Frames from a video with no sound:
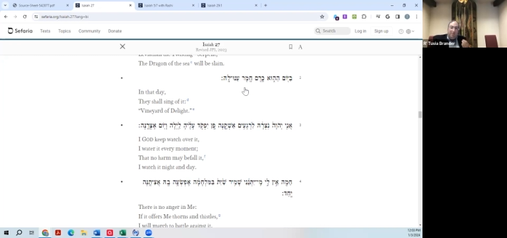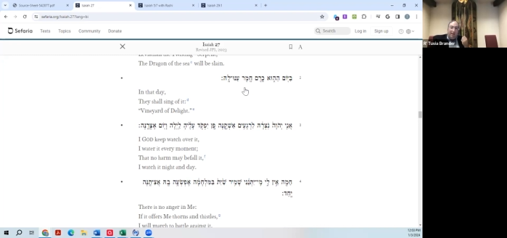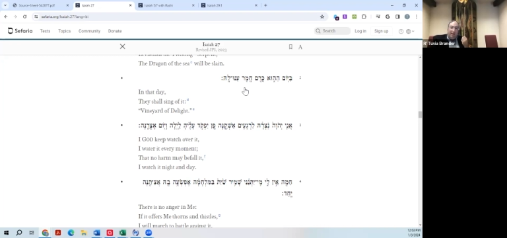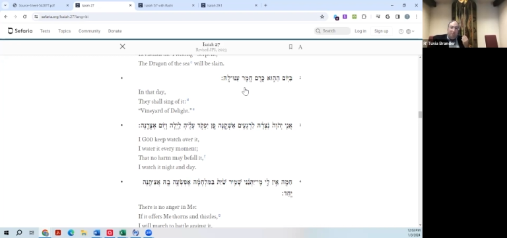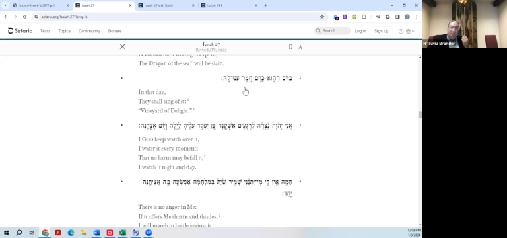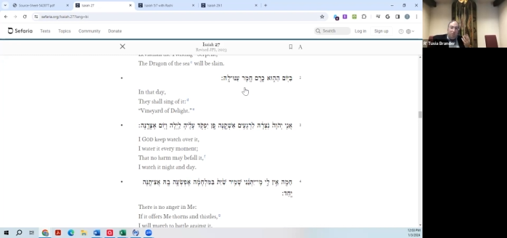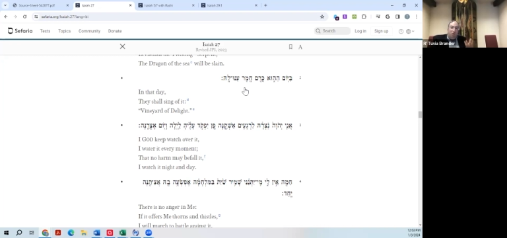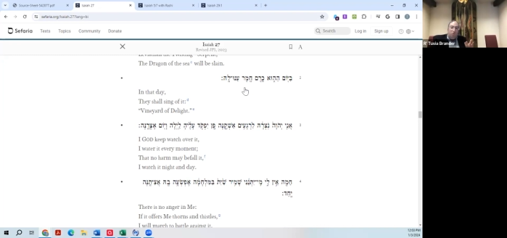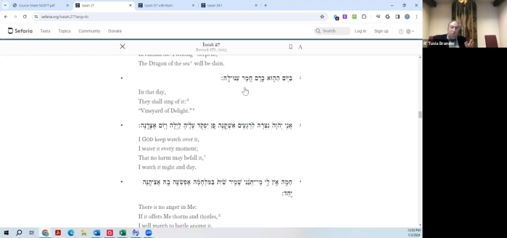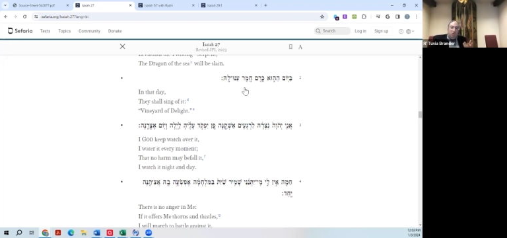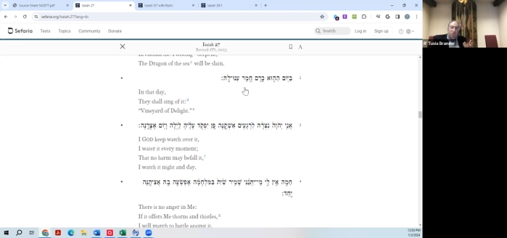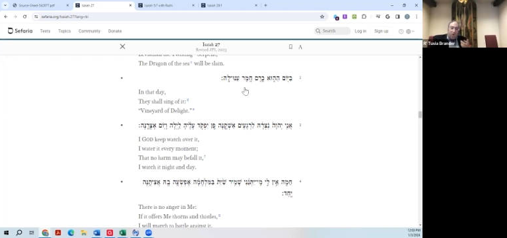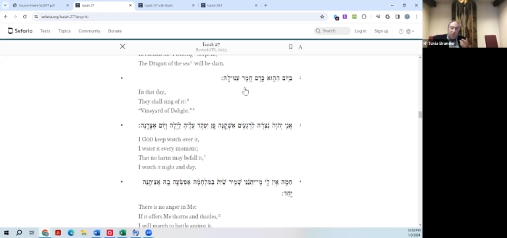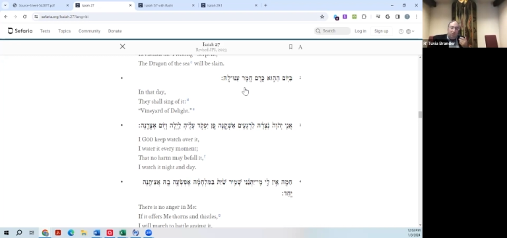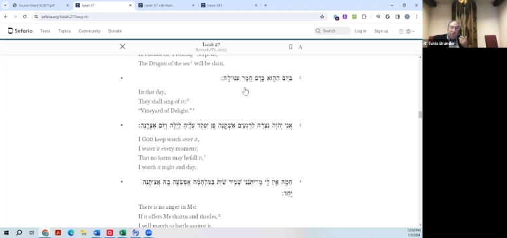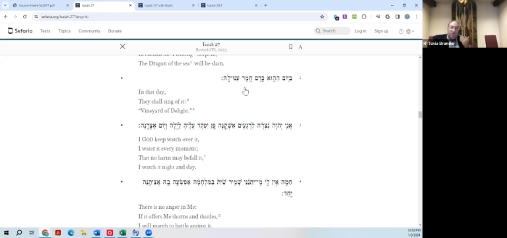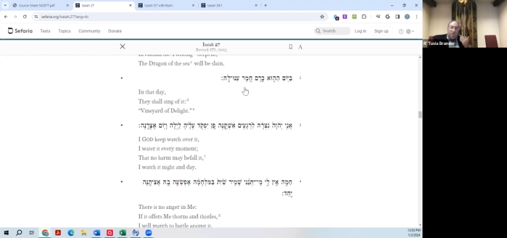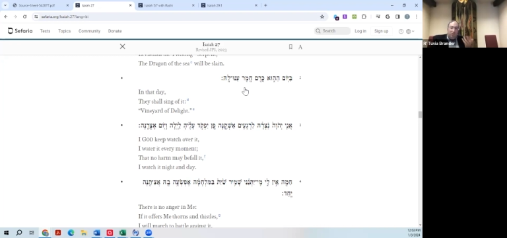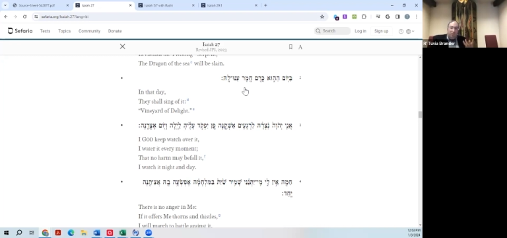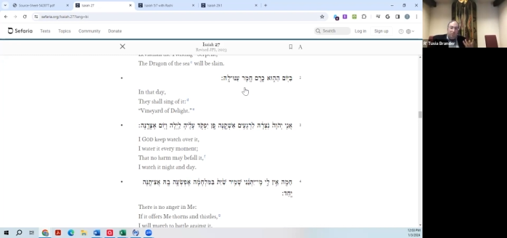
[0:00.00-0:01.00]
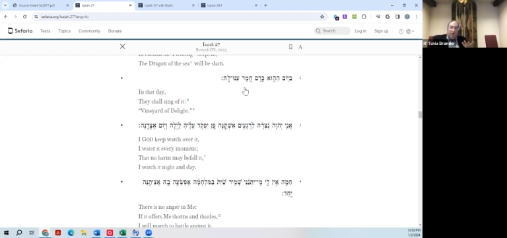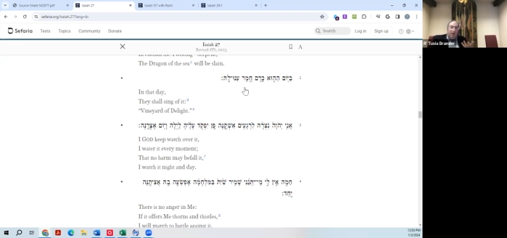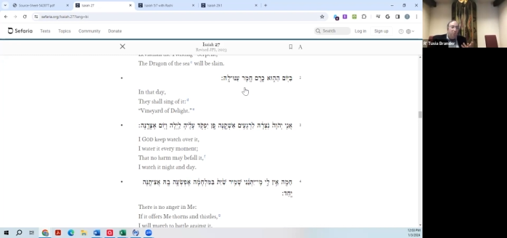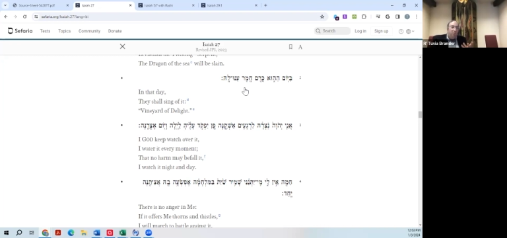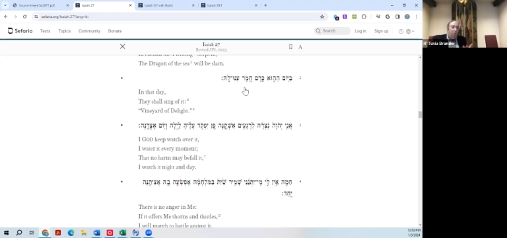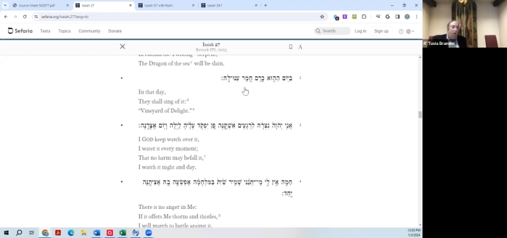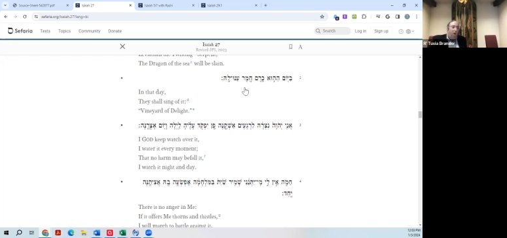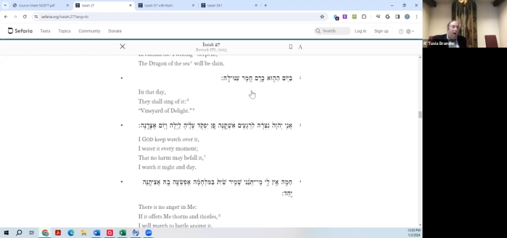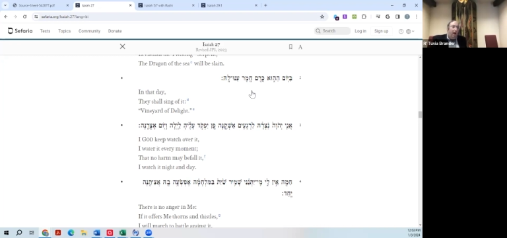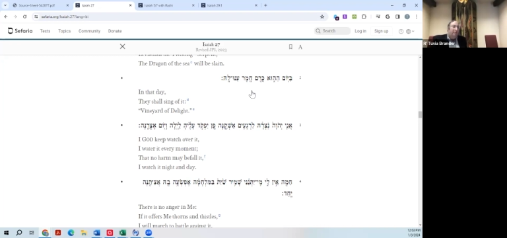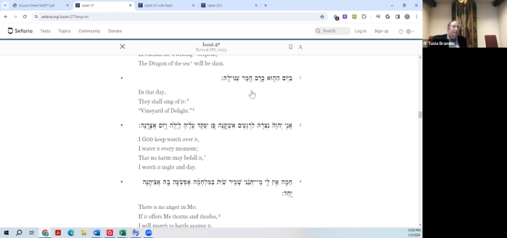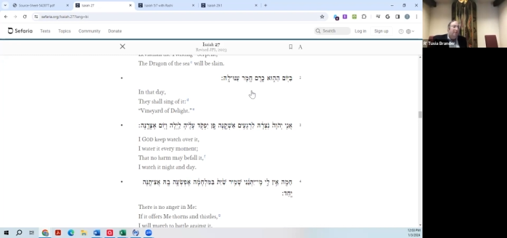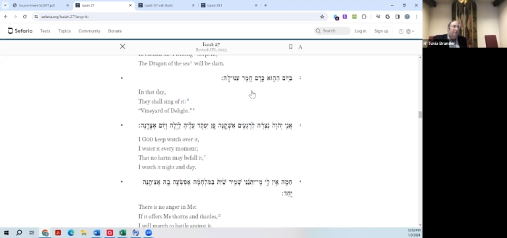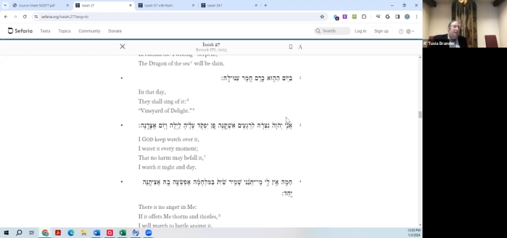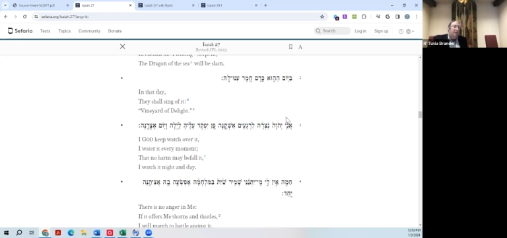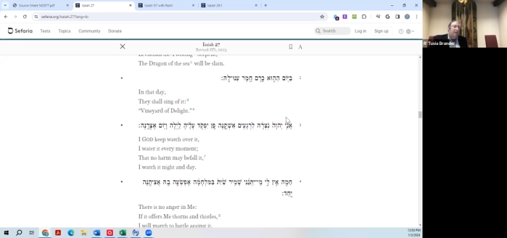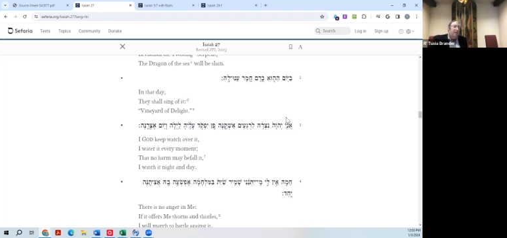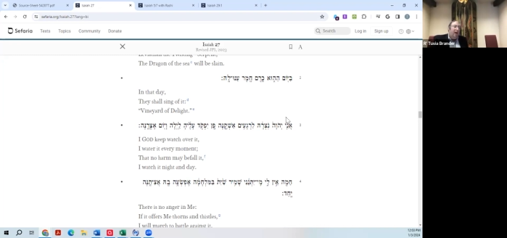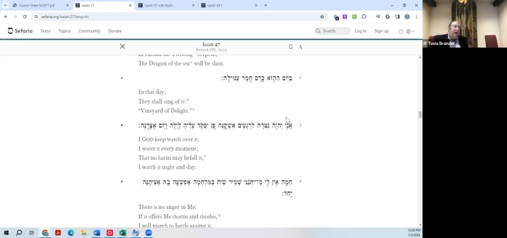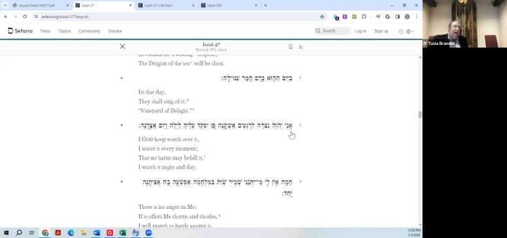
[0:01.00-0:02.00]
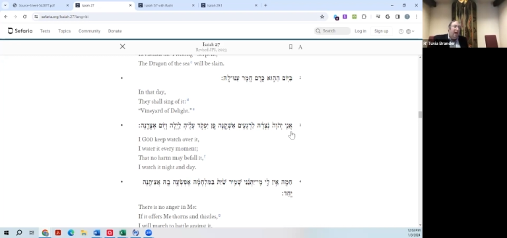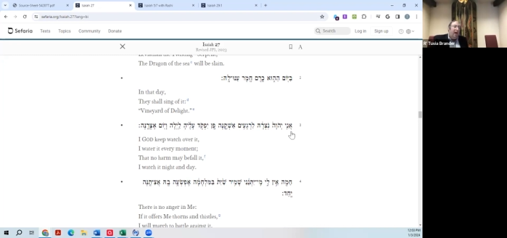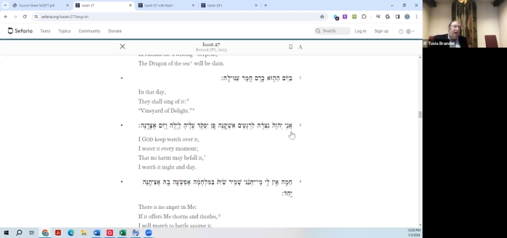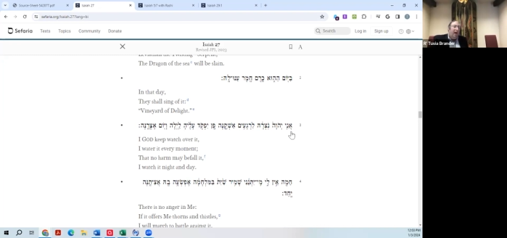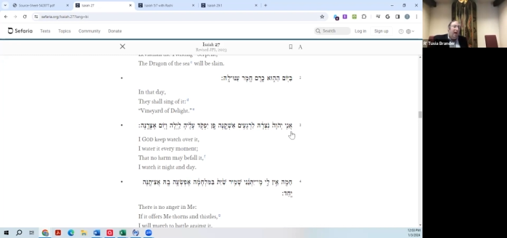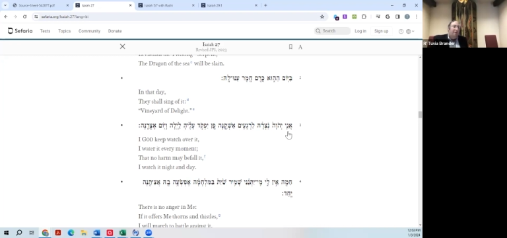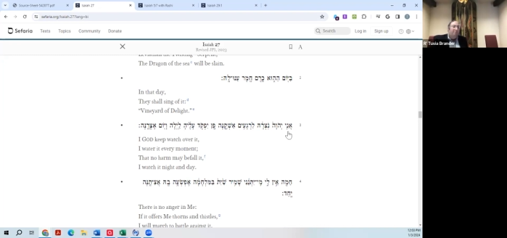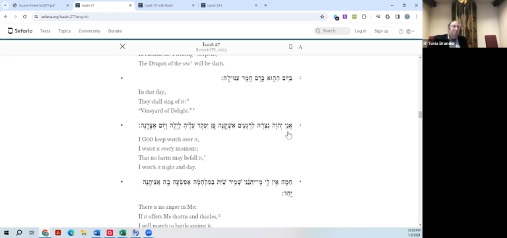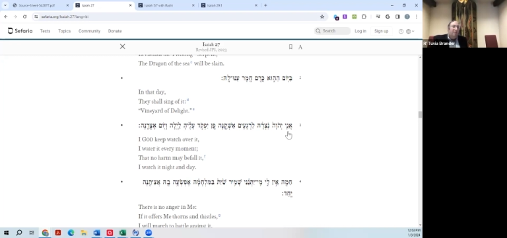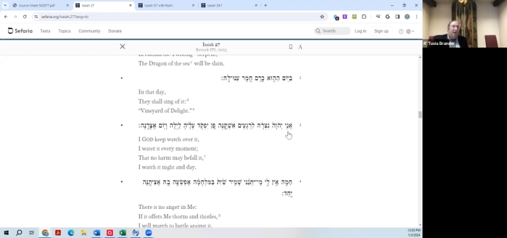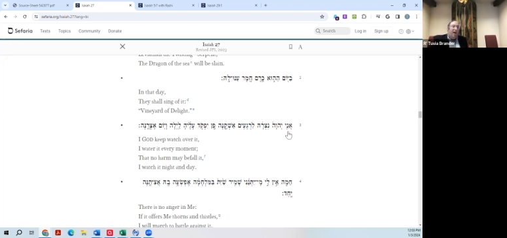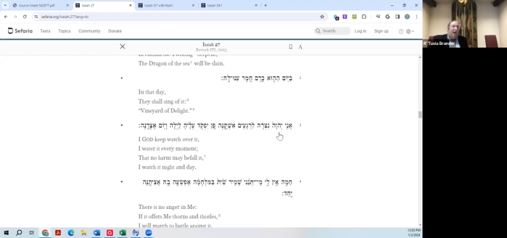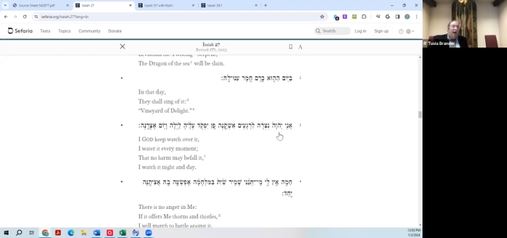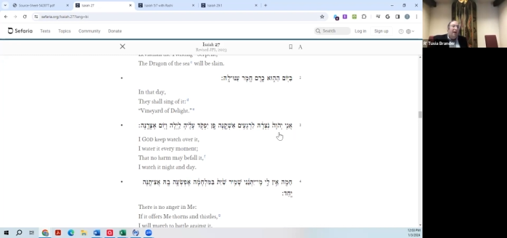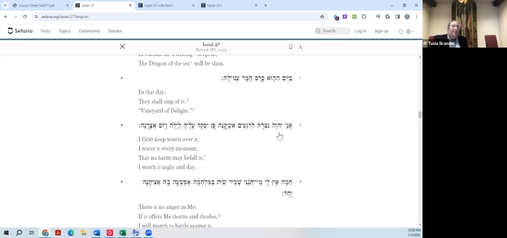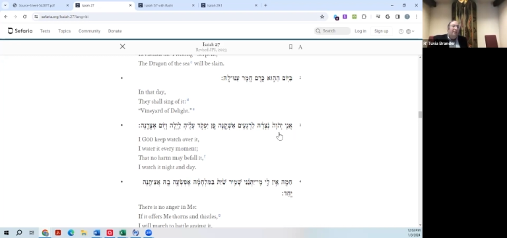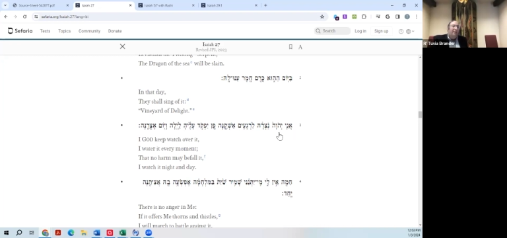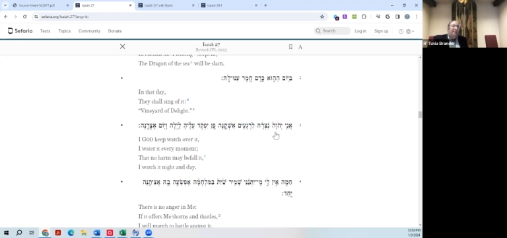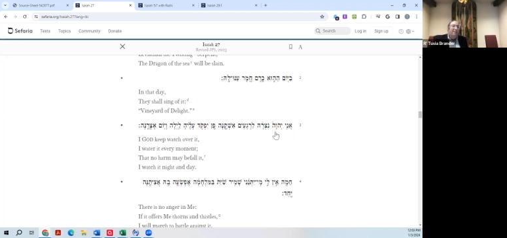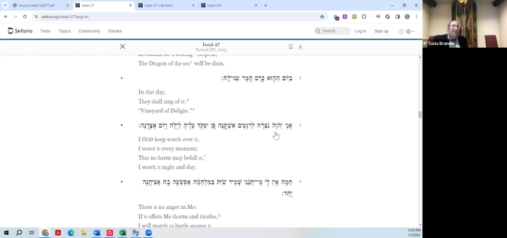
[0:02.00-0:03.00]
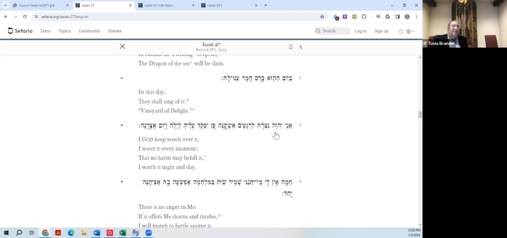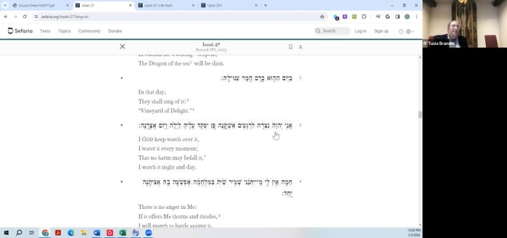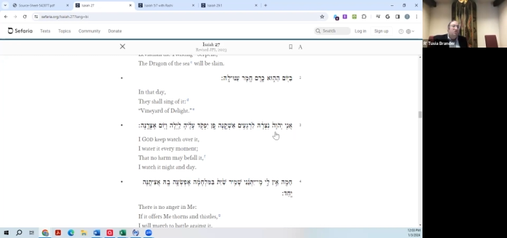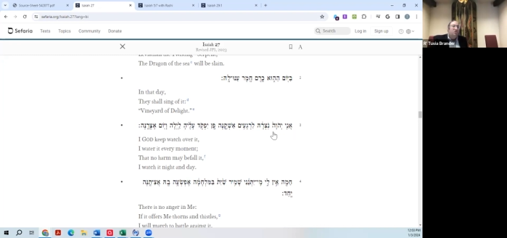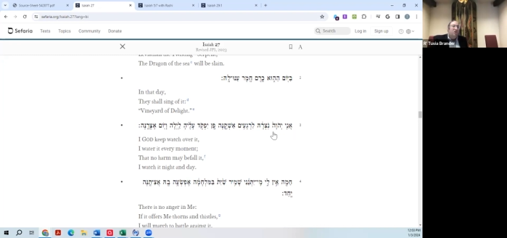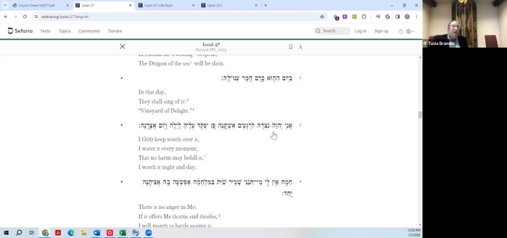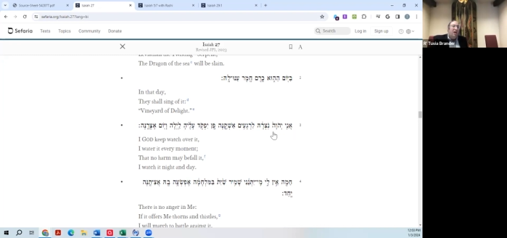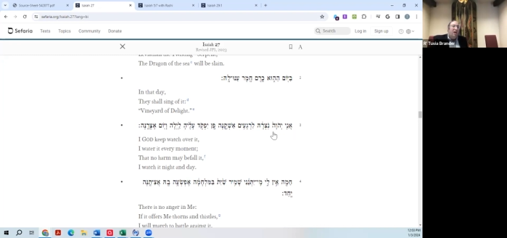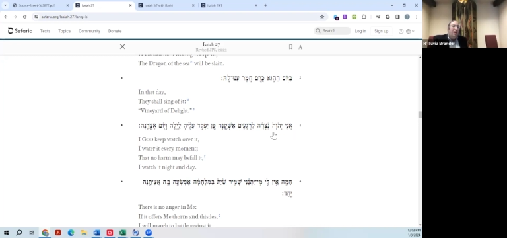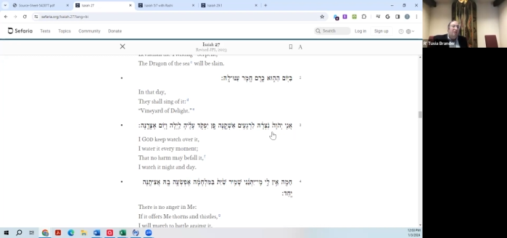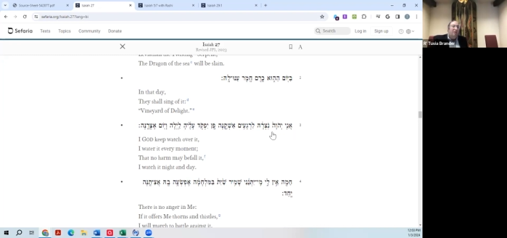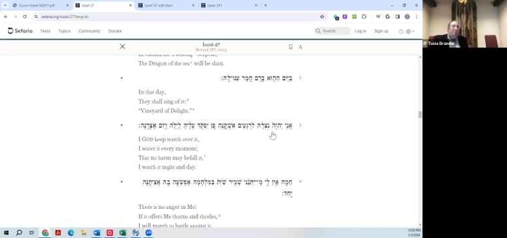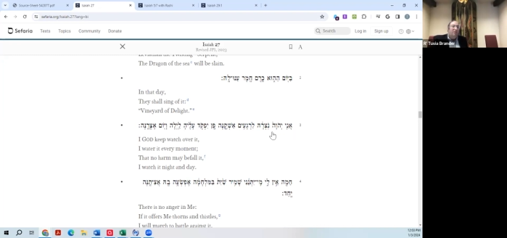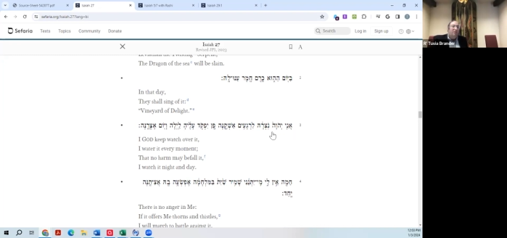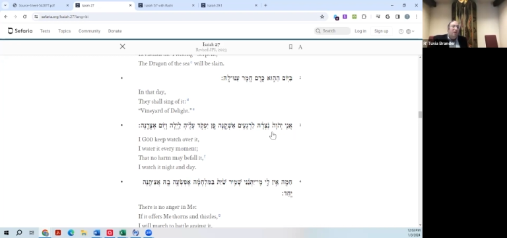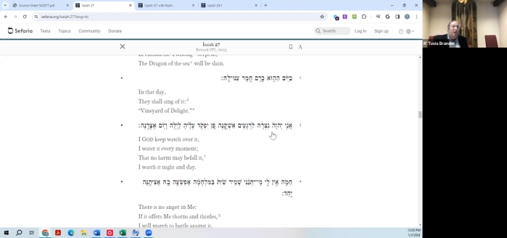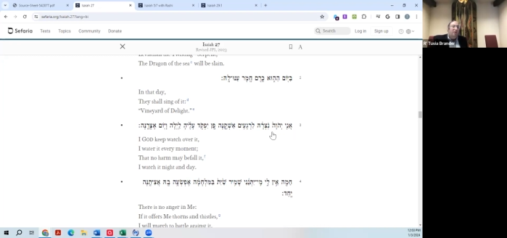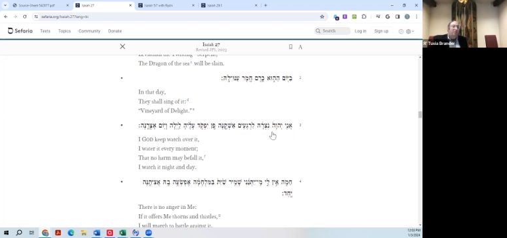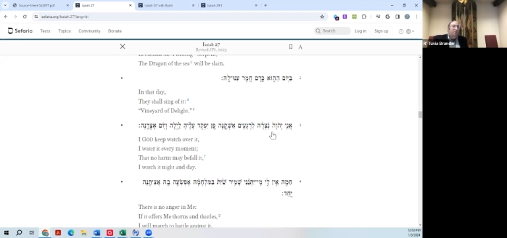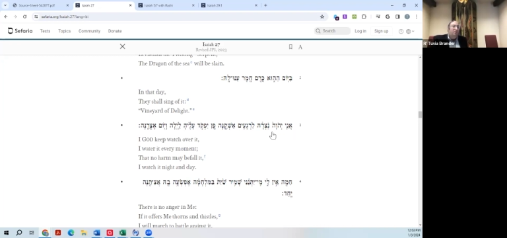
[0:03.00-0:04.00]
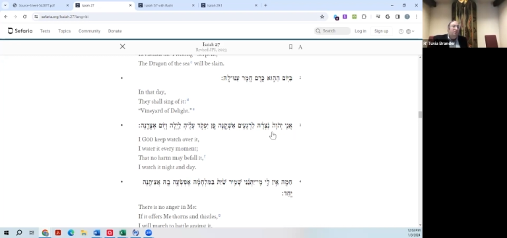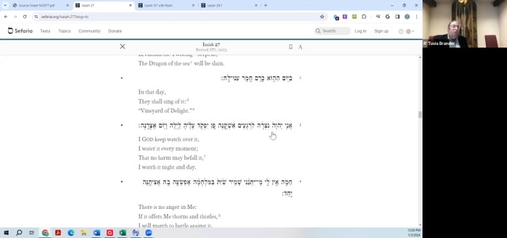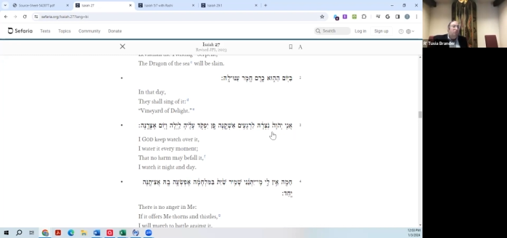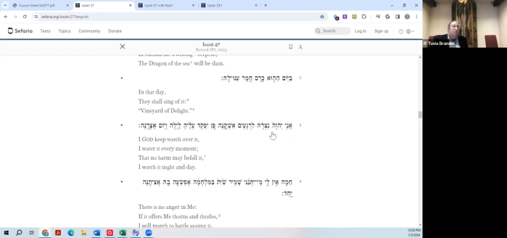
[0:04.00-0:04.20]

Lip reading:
(no speaker visible)